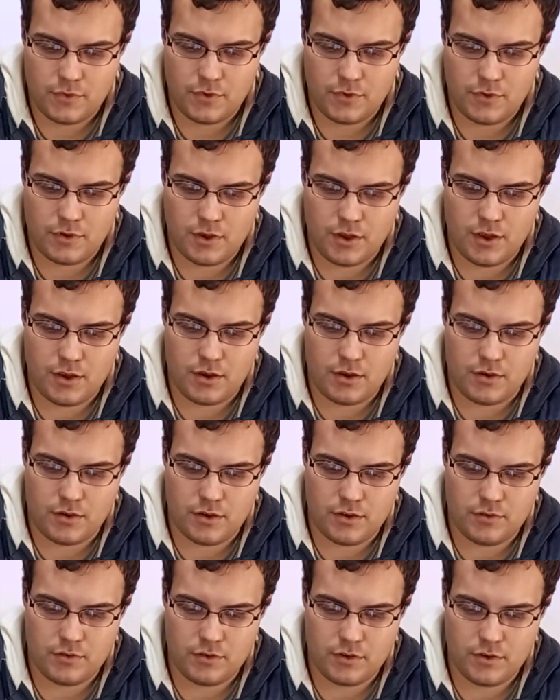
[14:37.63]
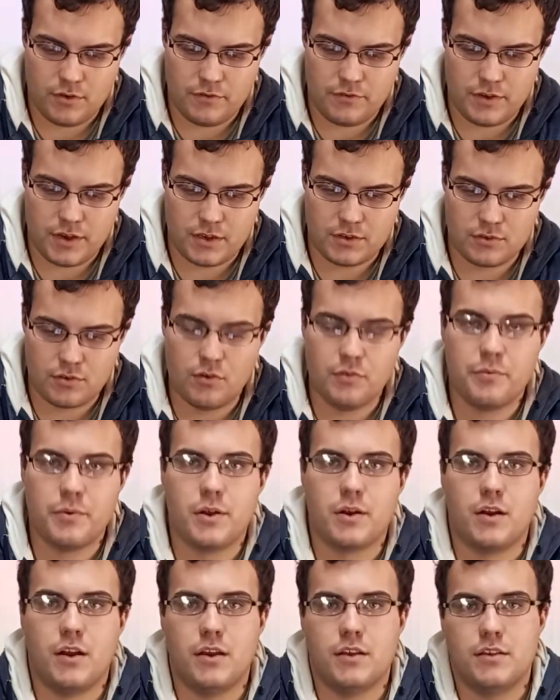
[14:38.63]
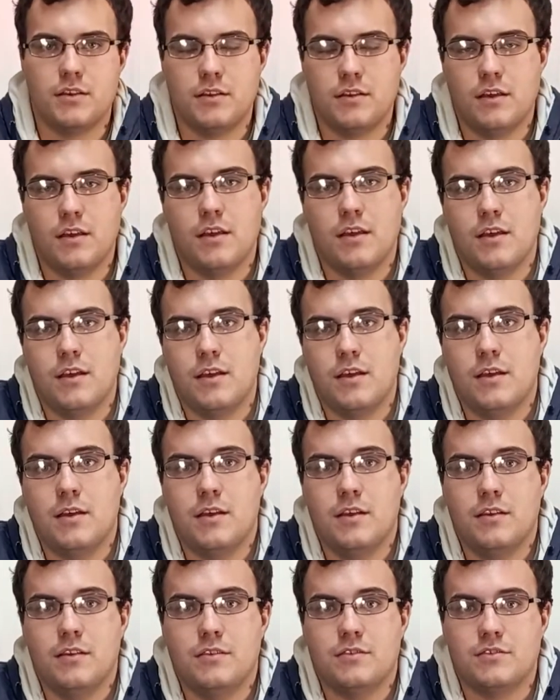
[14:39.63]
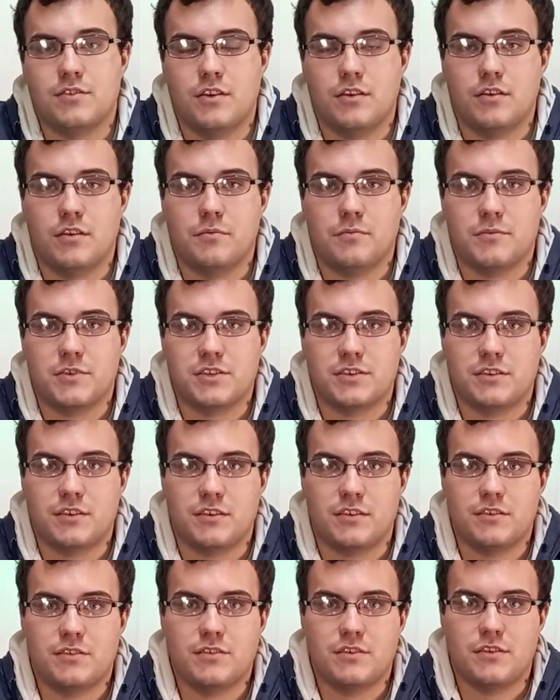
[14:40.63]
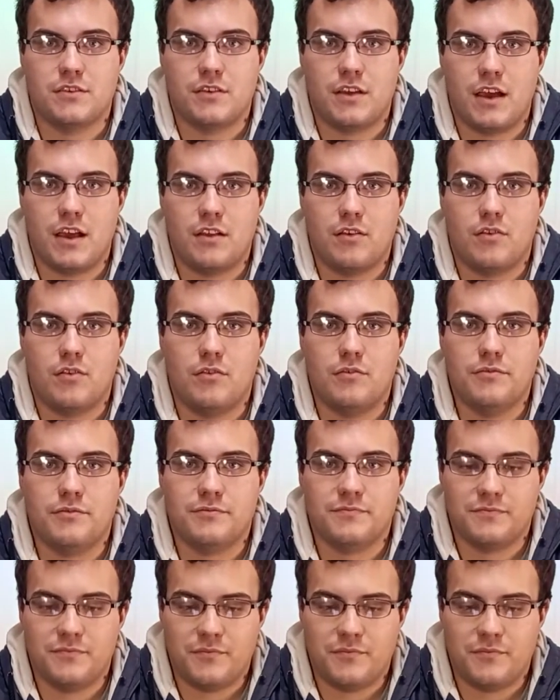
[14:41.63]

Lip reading: Okay, now I don't know if that's copyrighted, so I'm just gonna turn that off.